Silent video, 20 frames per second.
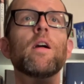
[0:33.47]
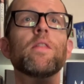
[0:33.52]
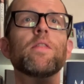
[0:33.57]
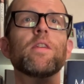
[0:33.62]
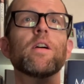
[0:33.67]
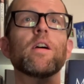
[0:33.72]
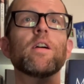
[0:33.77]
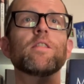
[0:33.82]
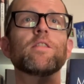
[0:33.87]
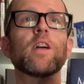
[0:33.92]

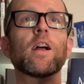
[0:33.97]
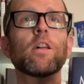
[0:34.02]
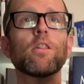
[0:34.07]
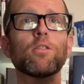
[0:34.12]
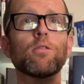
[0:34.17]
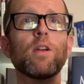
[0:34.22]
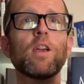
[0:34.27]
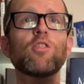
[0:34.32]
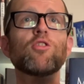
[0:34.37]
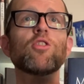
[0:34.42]
The
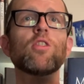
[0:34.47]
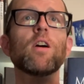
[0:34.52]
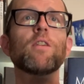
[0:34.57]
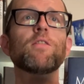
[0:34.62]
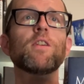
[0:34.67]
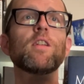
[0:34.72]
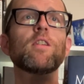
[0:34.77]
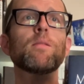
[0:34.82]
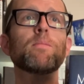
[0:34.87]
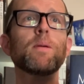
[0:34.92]
Declaration
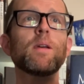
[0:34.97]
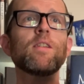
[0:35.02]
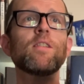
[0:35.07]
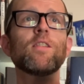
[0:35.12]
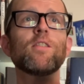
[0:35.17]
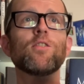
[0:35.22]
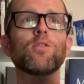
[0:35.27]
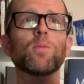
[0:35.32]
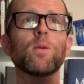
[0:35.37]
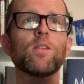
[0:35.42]
of
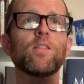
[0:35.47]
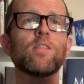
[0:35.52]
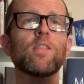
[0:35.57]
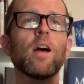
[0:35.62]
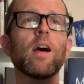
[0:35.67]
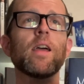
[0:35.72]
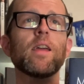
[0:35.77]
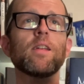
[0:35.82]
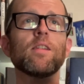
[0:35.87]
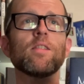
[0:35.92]
Independence was
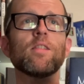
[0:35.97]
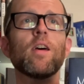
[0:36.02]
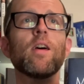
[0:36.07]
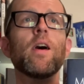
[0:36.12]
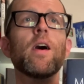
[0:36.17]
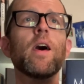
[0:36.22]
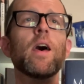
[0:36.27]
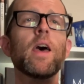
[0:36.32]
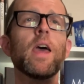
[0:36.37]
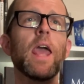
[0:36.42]
signed,
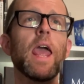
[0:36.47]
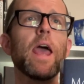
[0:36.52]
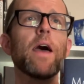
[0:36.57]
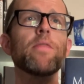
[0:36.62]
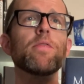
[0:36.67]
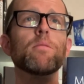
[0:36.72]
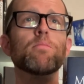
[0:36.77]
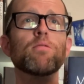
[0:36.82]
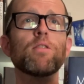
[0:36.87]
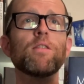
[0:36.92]

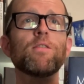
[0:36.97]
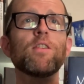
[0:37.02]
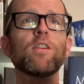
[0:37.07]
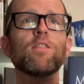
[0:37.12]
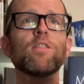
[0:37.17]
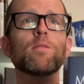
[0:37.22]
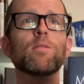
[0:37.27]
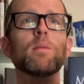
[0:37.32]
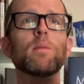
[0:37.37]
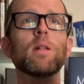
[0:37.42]
and the
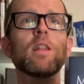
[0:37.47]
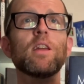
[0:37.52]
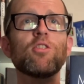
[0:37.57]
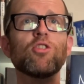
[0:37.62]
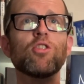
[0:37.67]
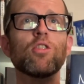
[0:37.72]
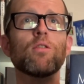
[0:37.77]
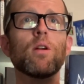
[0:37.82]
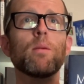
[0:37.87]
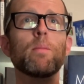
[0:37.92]
previous
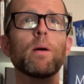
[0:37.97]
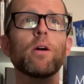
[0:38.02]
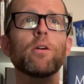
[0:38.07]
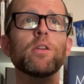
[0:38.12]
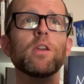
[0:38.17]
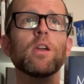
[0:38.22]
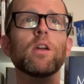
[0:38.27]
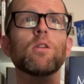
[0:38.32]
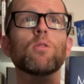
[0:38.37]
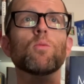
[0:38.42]
militia
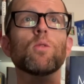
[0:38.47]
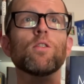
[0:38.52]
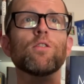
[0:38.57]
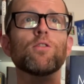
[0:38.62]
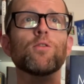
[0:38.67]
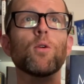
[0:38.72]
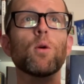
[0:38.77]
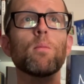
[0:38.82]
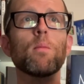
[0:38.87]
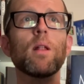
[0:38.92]
rebellion was
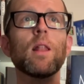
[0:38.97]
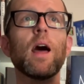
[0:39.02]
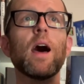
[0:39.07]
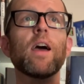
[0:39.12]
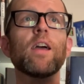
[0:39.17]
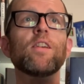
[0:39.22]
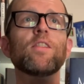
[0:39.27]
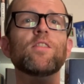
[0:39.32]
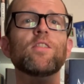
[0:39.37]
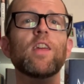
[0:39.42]

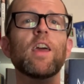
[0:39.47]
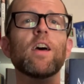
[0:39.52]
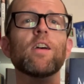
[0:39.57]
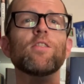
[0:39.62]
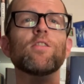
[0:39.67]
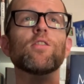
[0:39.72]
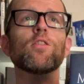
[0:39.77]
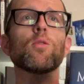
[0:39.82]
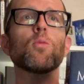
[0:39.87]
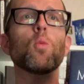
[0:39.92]
formalized
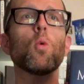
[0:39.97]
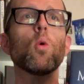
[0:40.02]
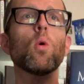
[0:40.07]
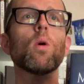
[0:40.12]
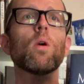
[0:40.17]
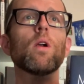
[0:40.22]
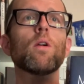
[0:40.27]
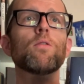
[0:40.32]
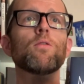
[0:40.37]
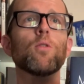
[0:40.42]
as the
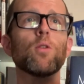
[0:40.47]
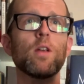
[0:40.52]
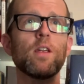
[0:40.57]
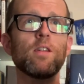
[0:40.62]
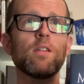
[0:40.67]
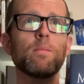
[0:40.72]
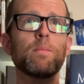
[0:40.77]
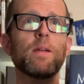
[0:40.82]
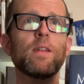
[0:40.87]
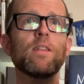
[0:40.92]
War for
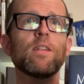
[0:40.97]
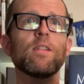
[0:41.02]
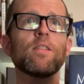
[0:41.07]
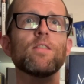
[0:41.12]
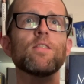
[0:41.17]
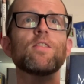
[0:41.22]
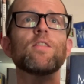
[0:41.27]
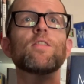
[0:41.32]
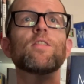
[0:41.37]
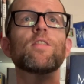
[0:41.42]

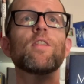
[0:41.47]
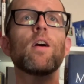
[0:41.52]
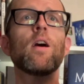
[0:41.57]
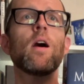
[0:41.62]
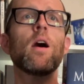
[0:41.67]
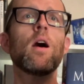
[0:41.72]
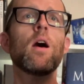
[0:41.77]
Independence.